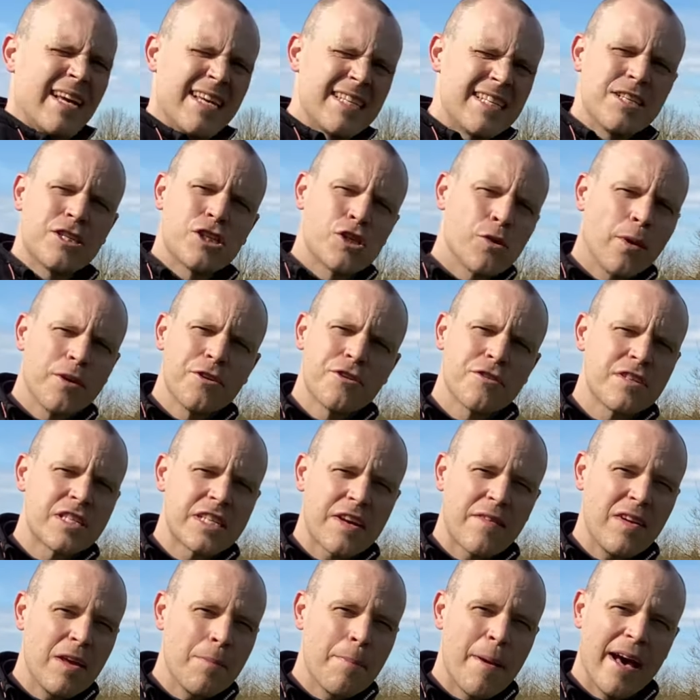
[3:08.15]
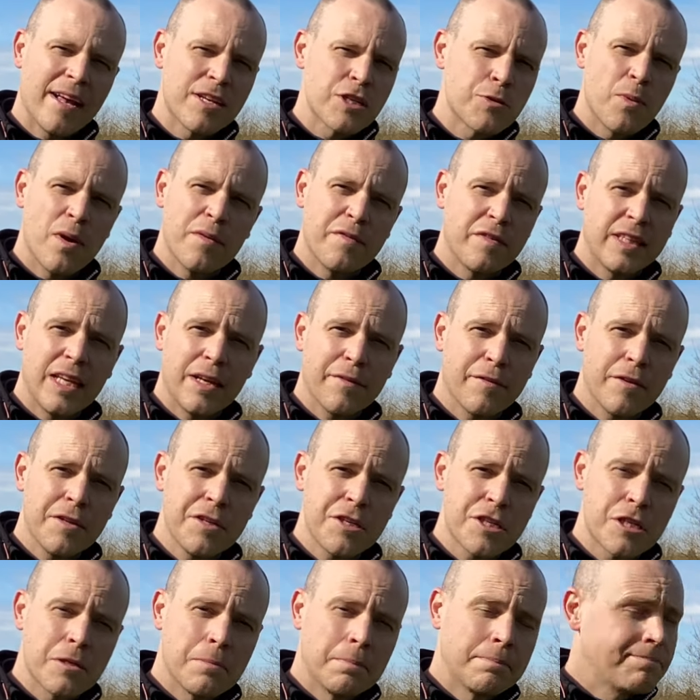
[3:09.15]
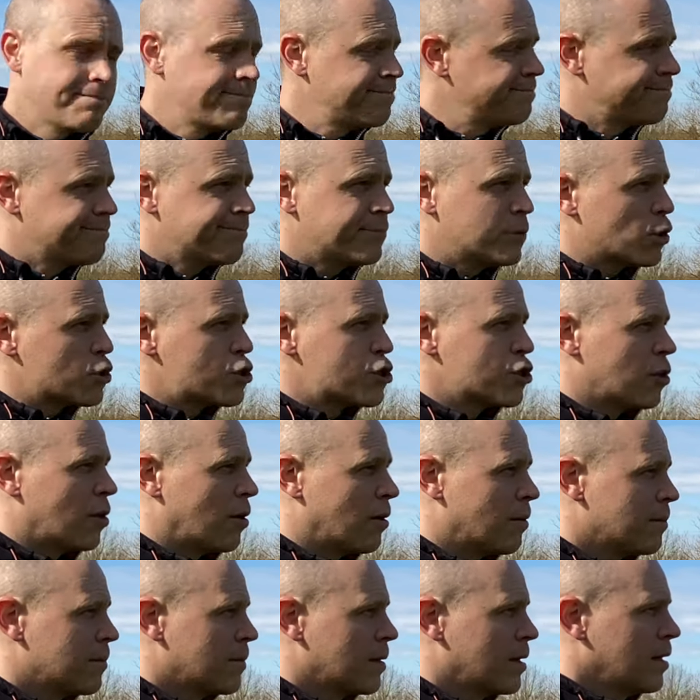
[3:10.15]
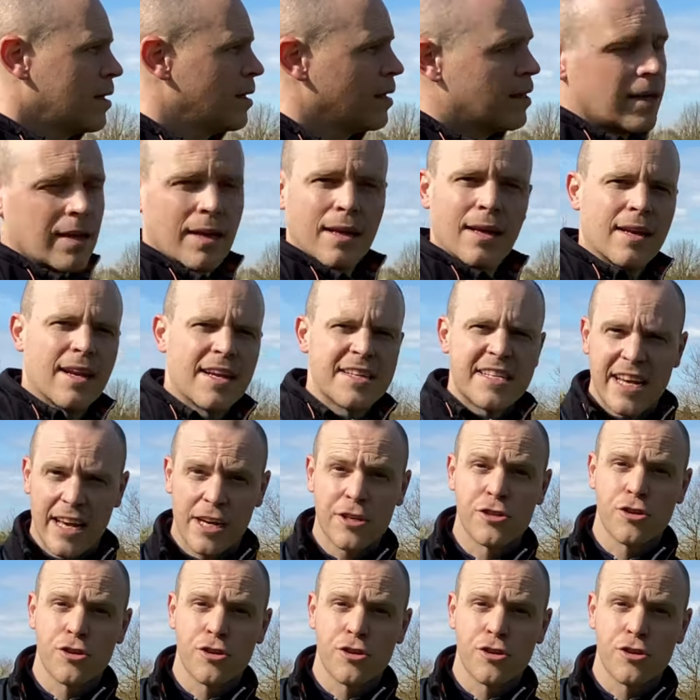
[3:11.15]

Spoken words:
Is it £270 worth of difference? Not sure. Let's hit a